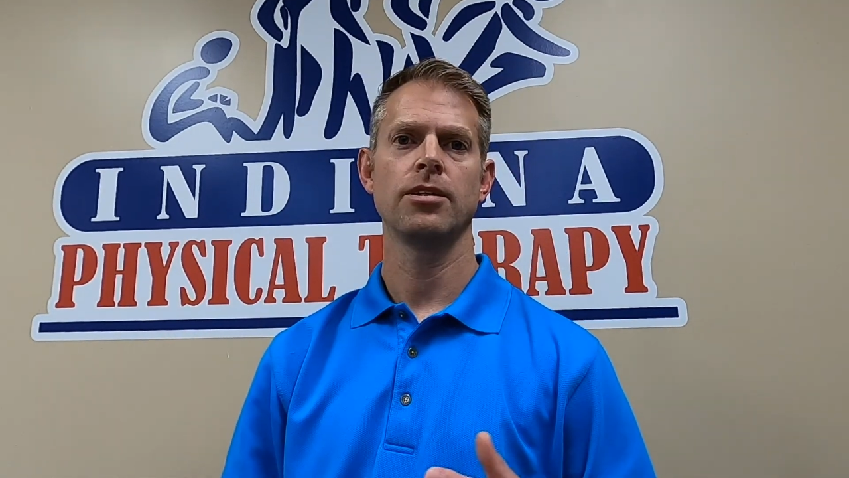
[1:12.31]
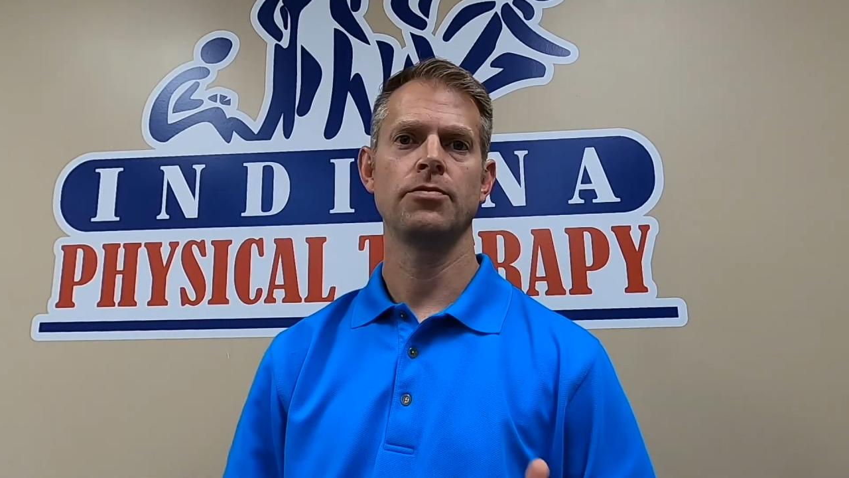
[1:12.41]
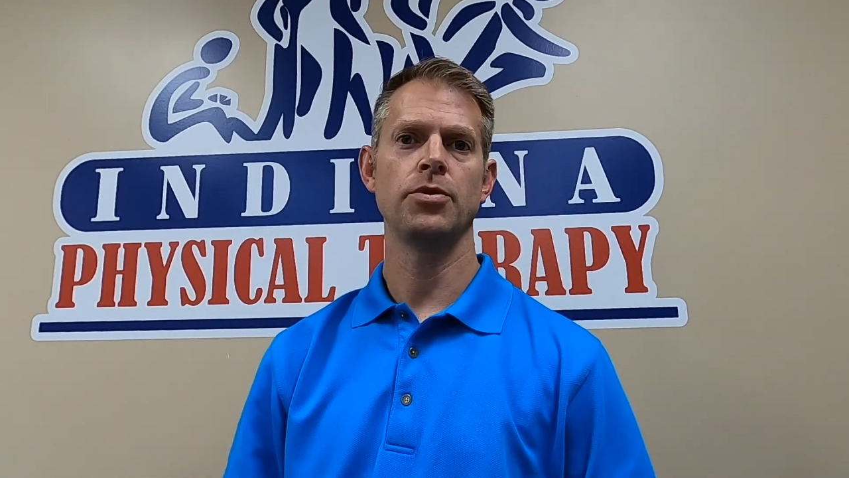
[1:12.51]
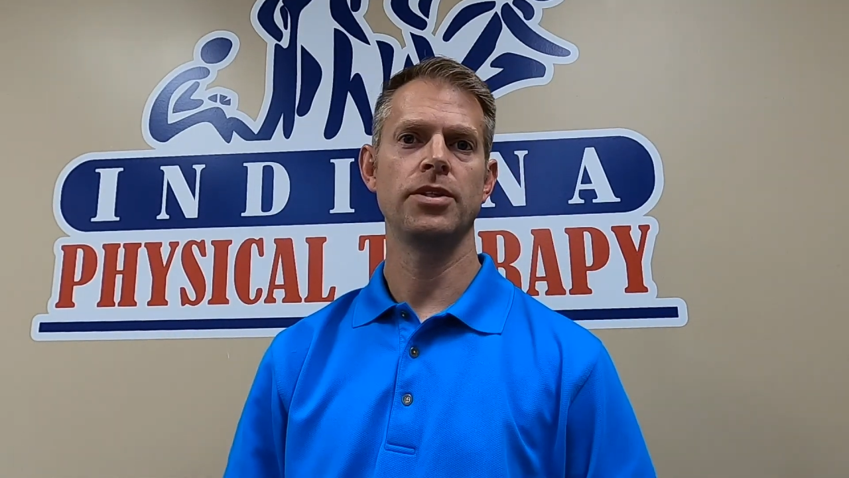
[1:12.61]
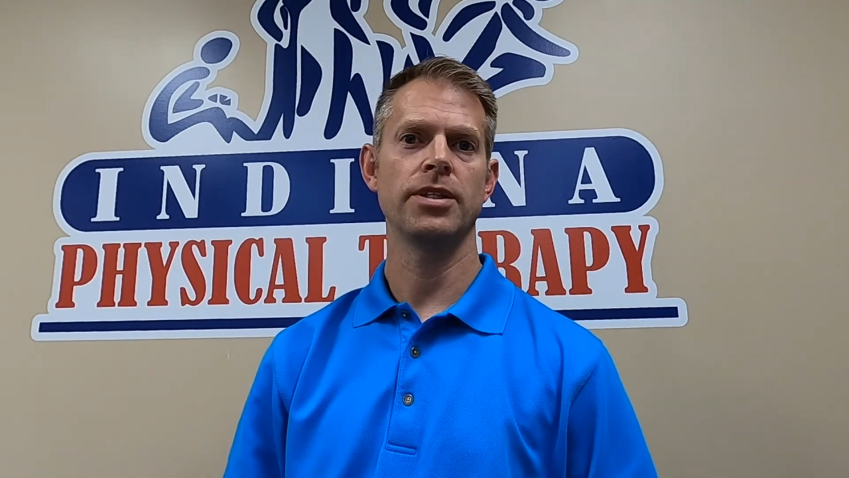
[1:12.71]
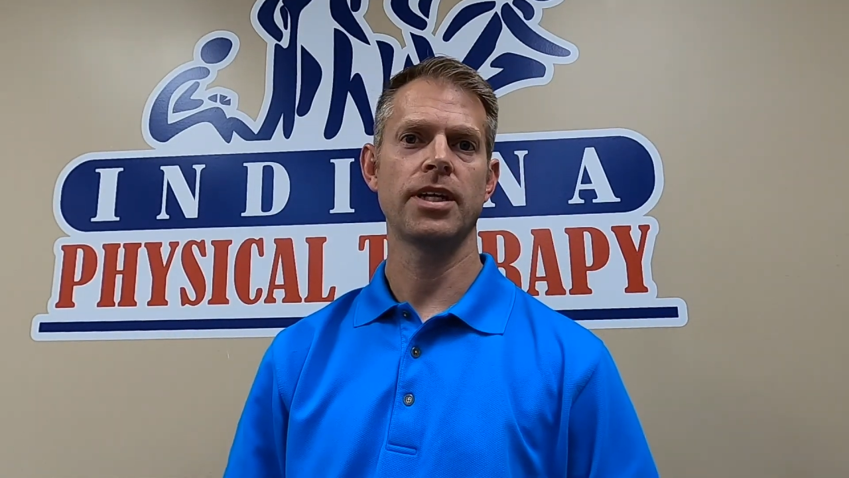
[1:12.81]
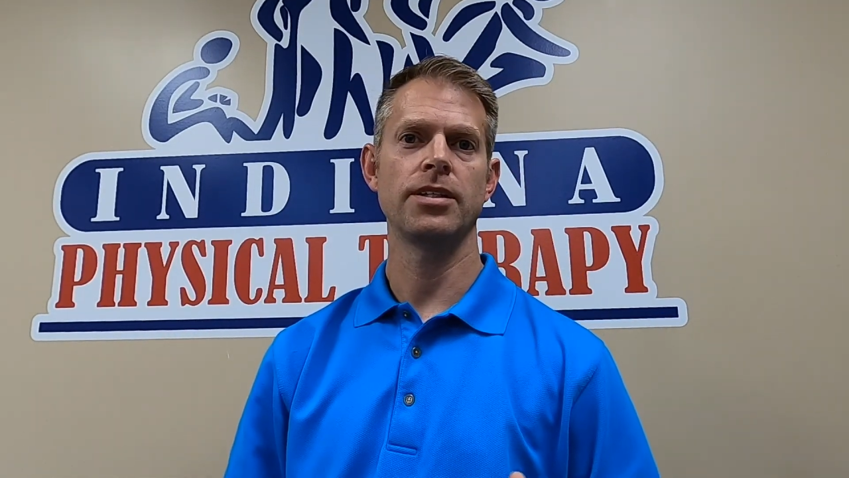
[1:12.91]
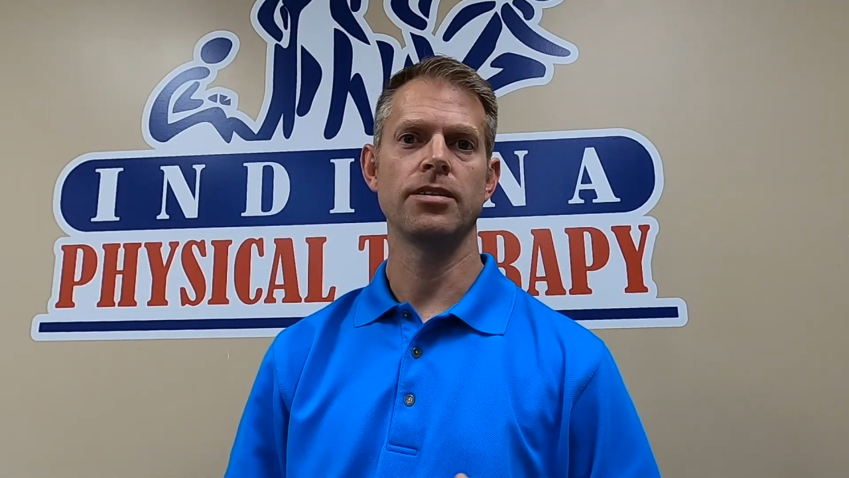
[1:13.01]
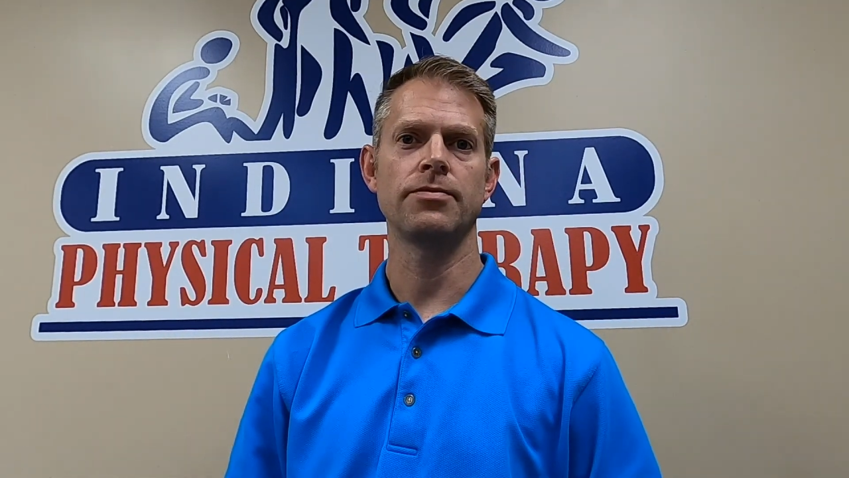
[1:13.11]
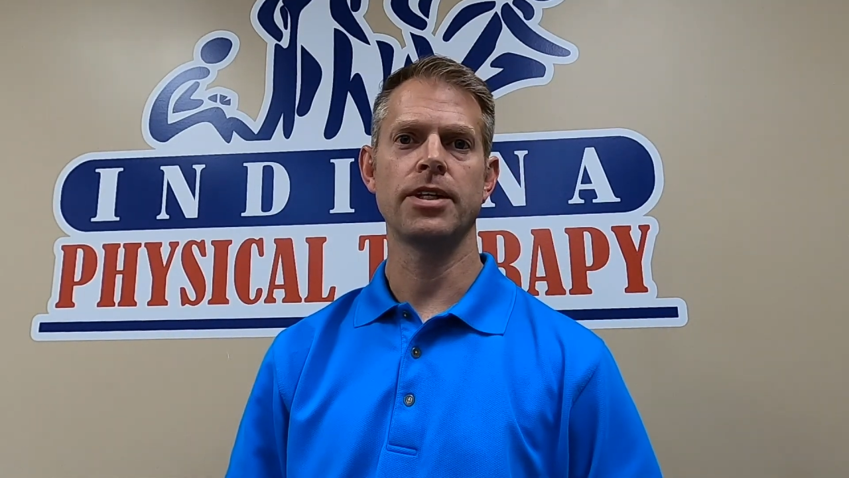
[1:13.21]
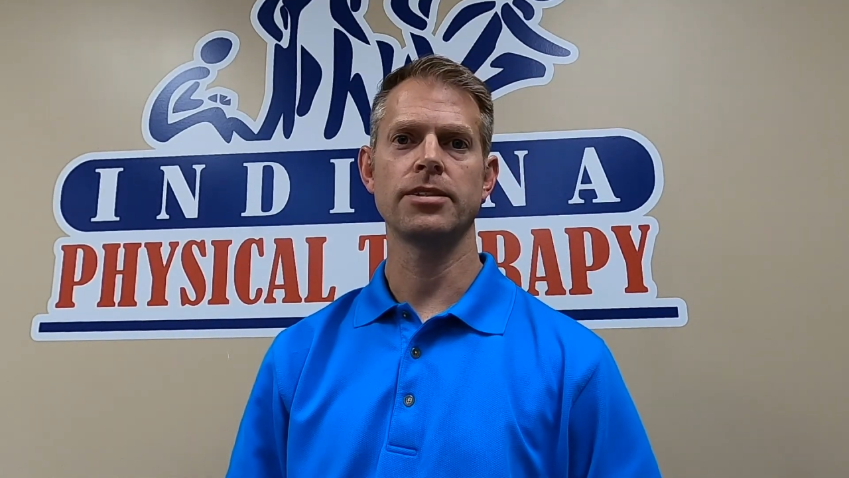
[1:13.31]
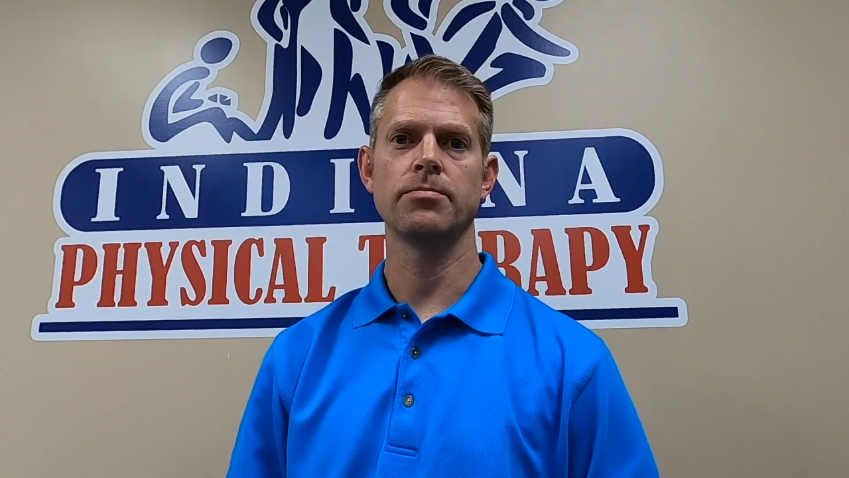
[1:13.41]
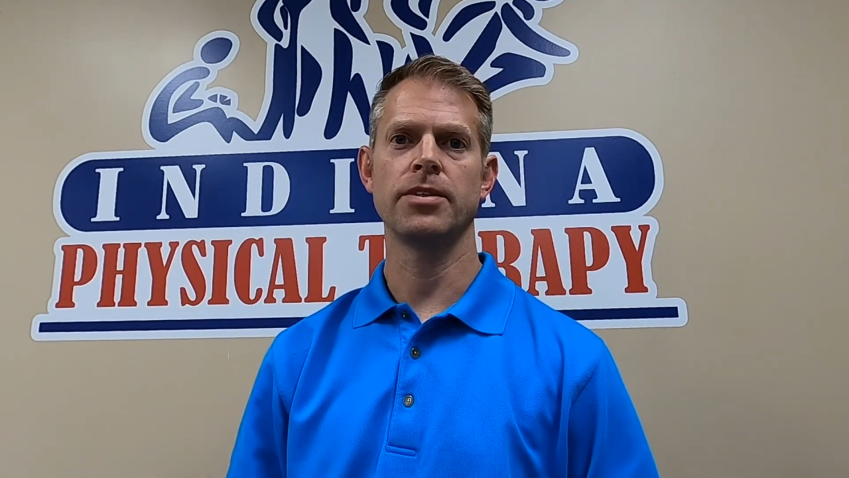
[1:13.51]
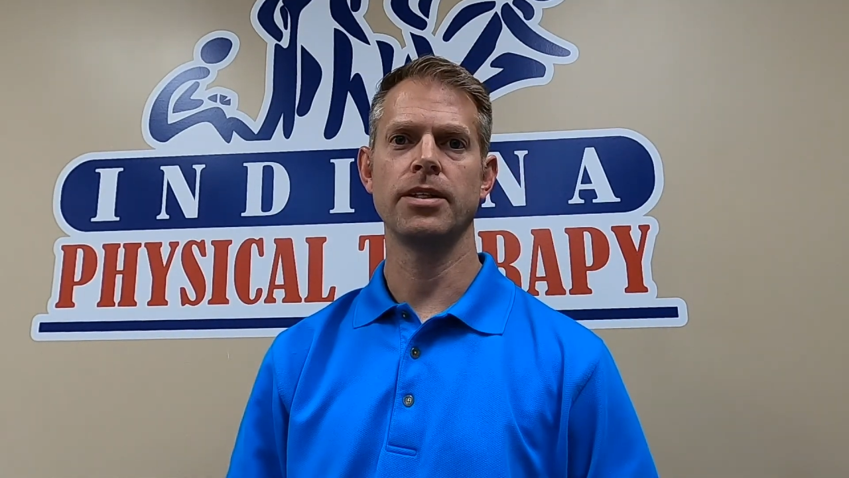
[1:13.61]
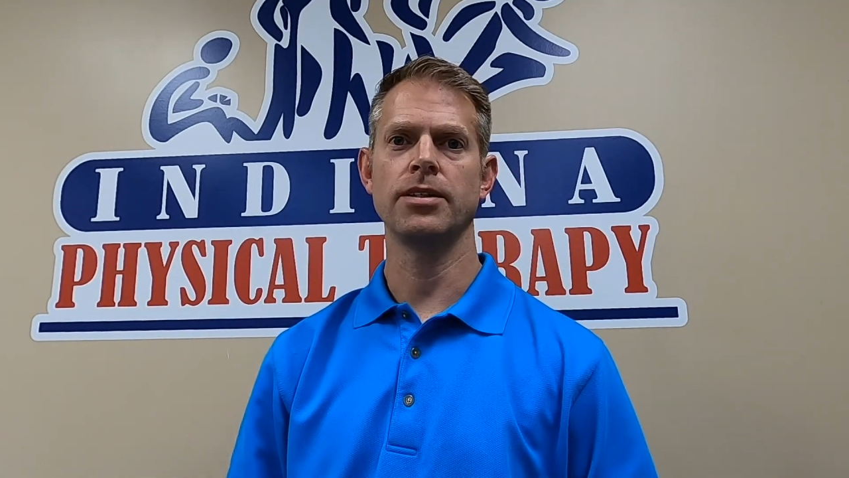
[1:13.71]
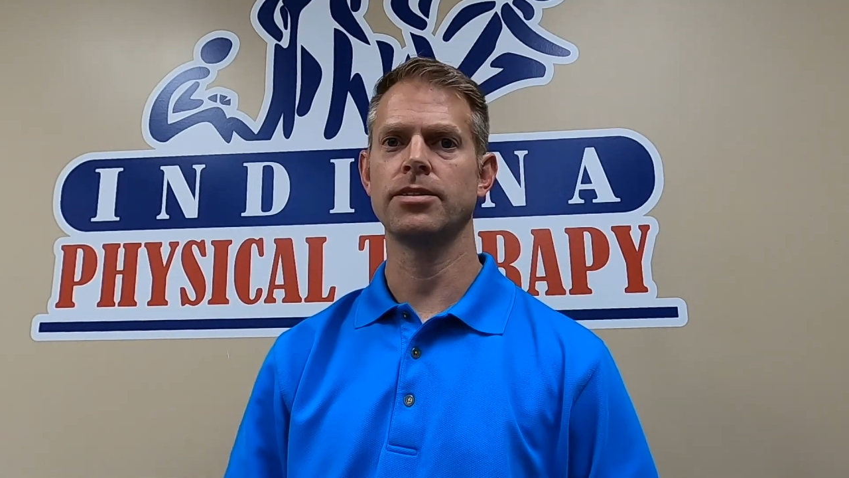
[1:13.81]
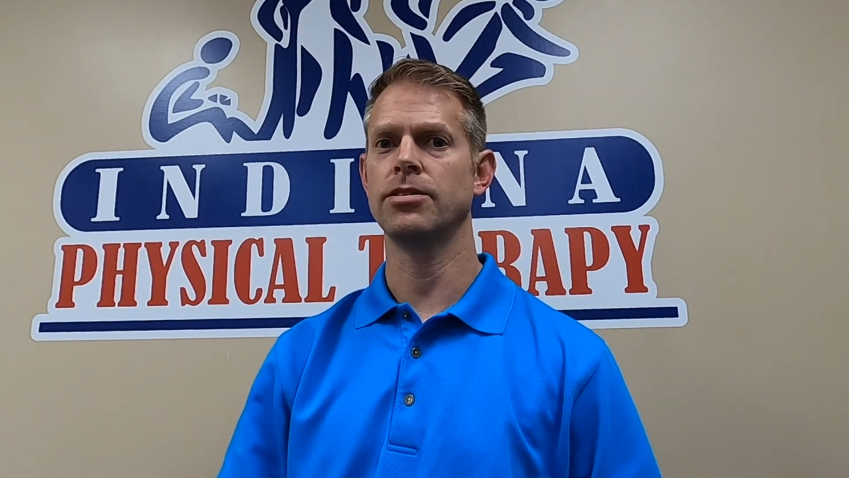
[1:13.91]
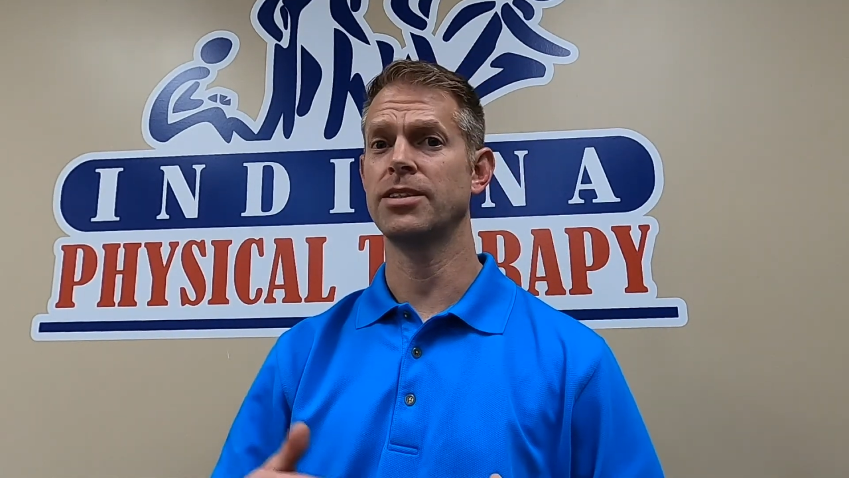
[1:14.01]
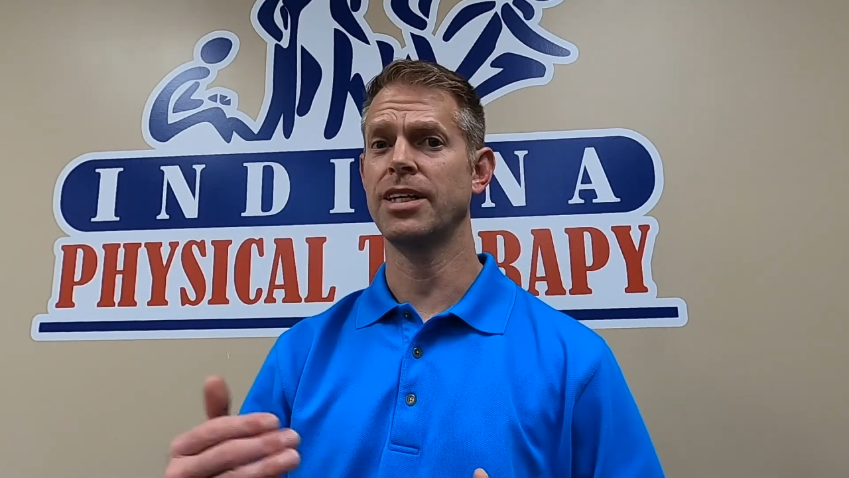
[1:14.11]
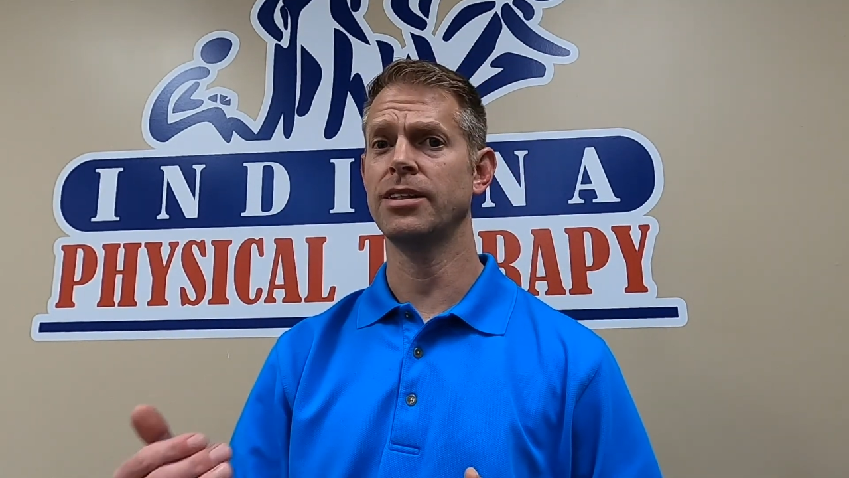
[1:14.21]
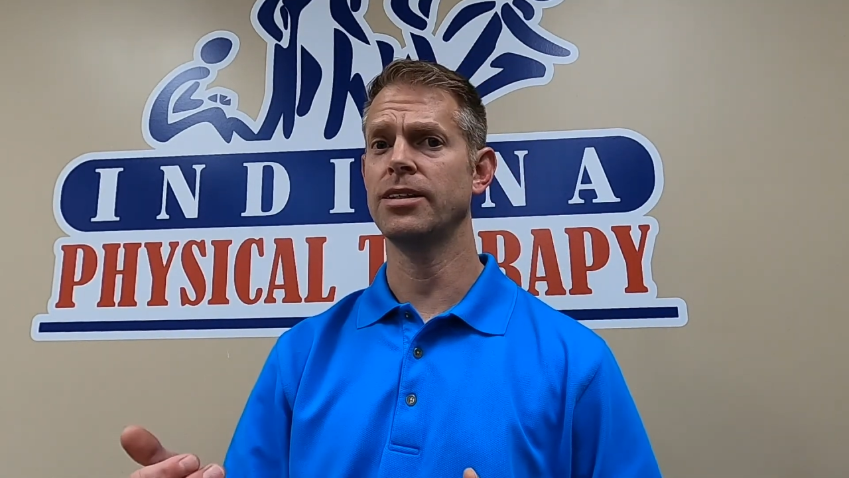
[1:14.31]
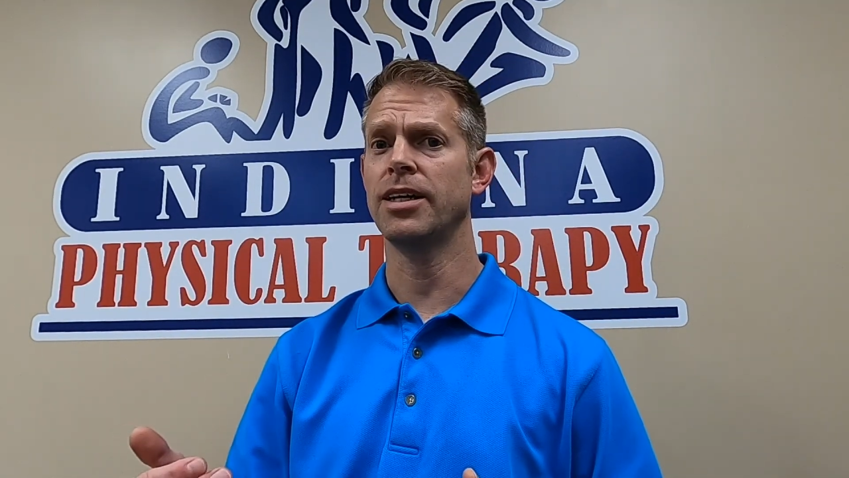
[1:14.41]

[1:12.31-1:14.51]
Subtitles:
If you did identify some things in your daily